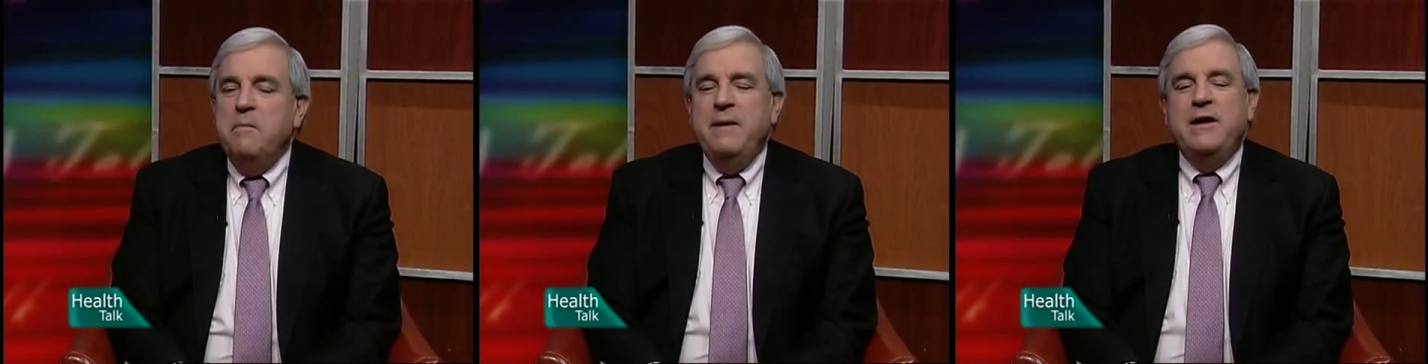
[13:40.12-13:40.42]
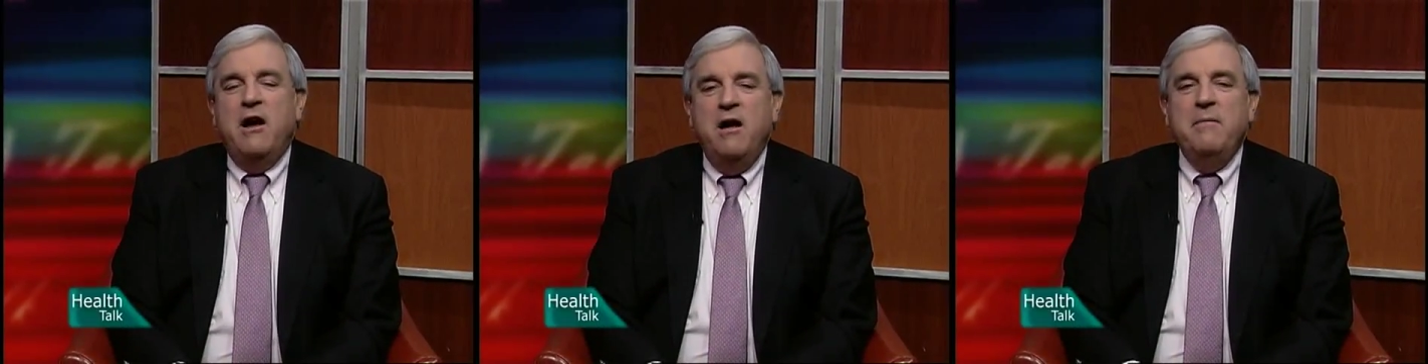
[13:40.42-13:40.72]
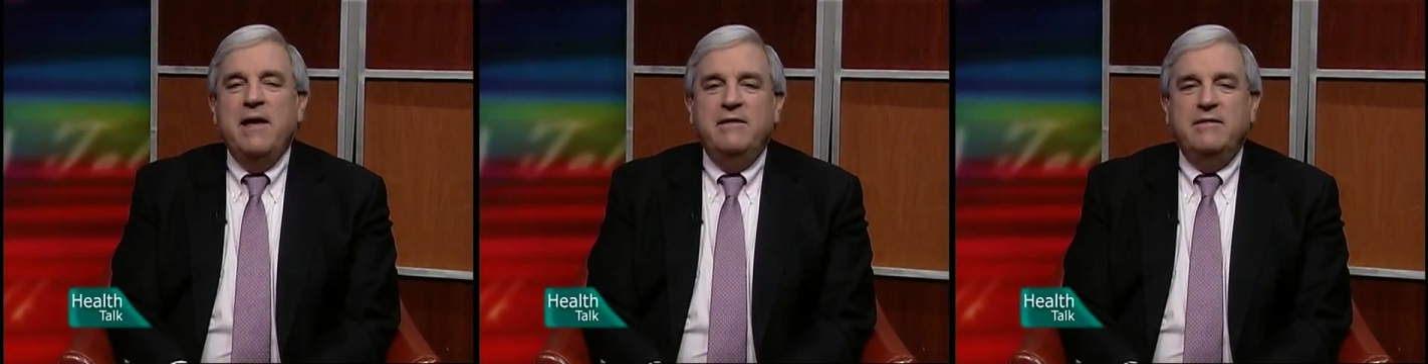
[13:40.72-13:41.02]

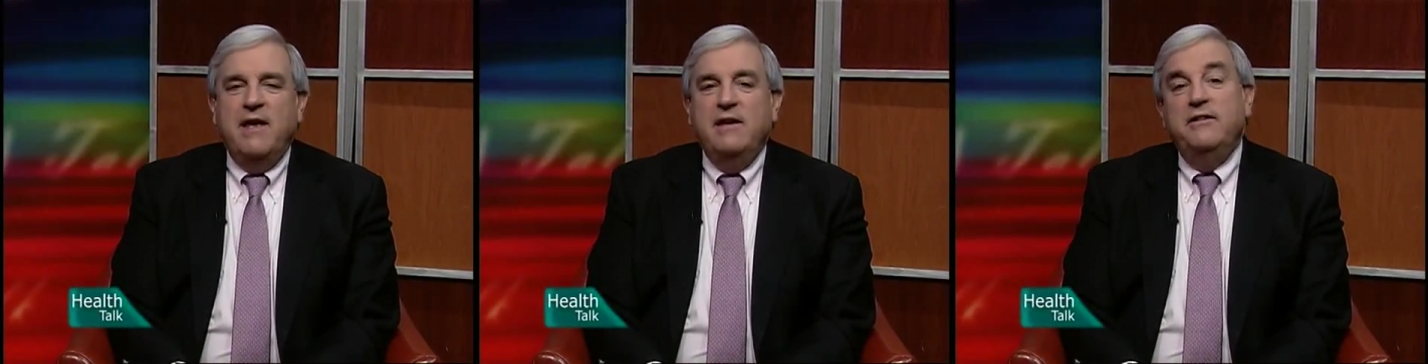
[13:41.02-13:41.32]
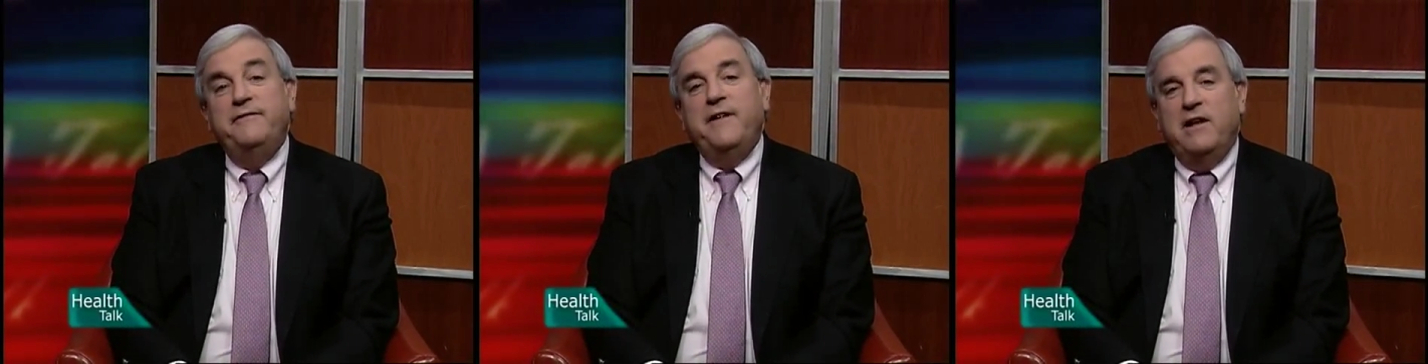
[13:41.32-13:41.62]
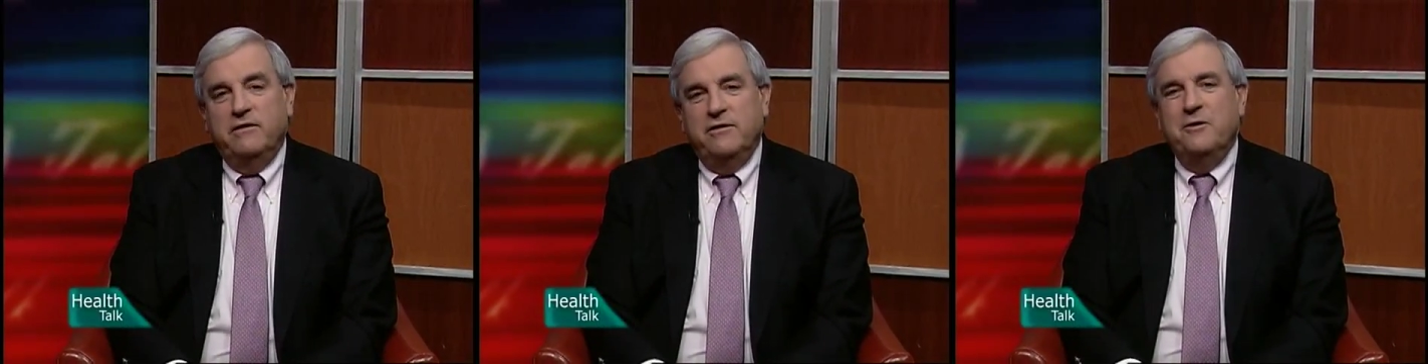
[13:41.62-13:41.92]
become and stay
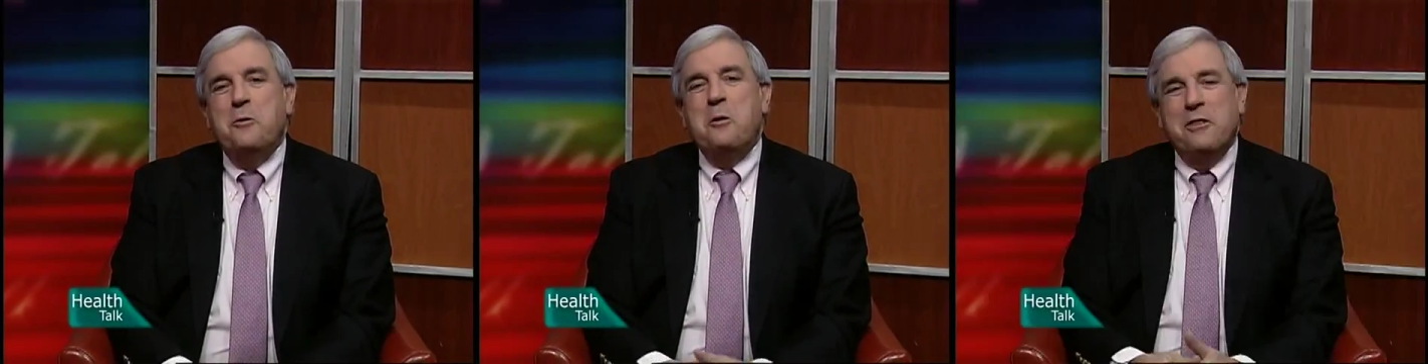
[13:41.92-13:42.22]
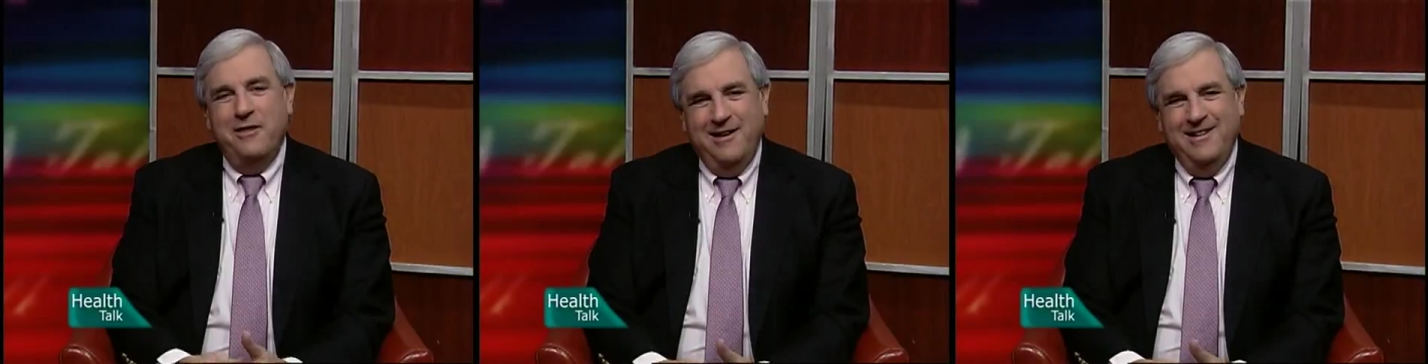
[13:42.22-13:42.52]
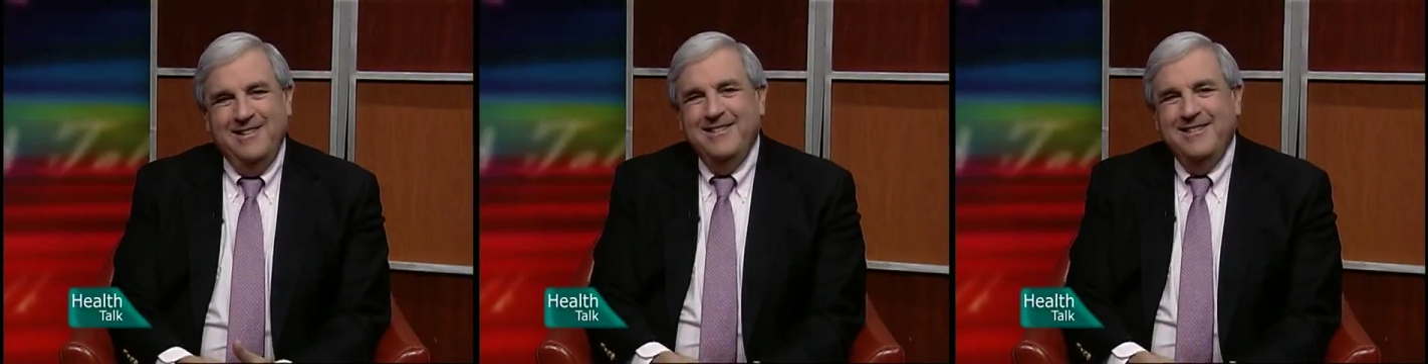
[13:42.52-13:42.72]
svelte or thin.